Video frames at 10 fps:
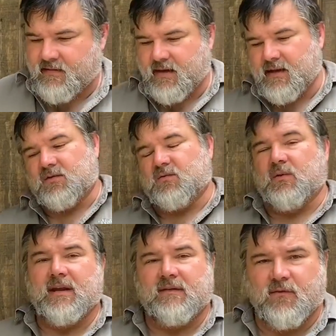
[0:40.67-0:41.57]
that is
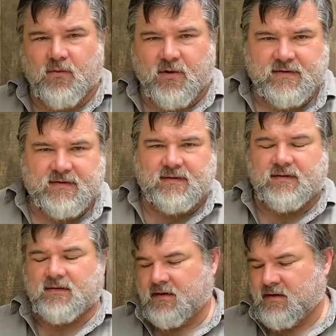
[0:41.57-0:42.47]
ready for us
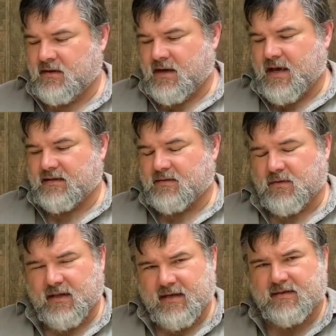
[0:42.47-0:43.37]
as it
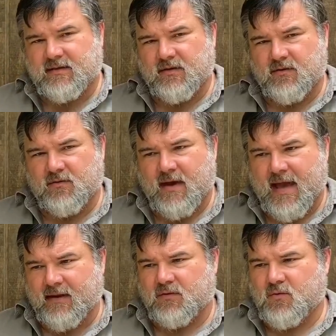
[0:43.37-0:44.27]
relates to
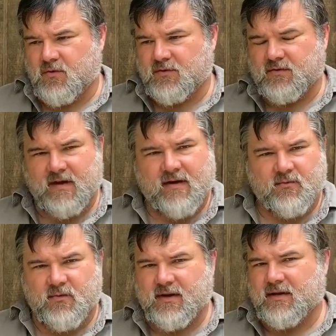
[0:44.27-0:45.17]
outdoor survival
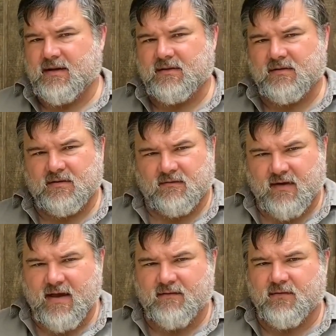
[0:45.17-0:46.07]
readiness,
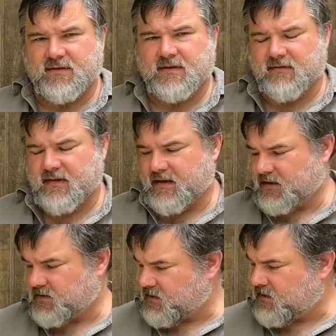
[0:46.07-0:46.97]
survival, and stuff of that
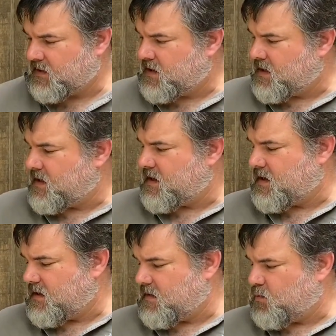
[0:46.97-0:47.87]
nature.
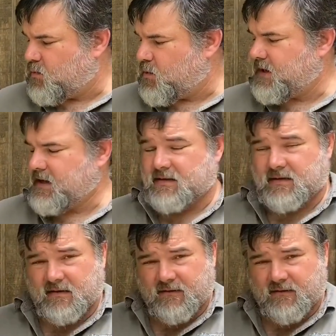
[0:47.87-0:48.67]
One is a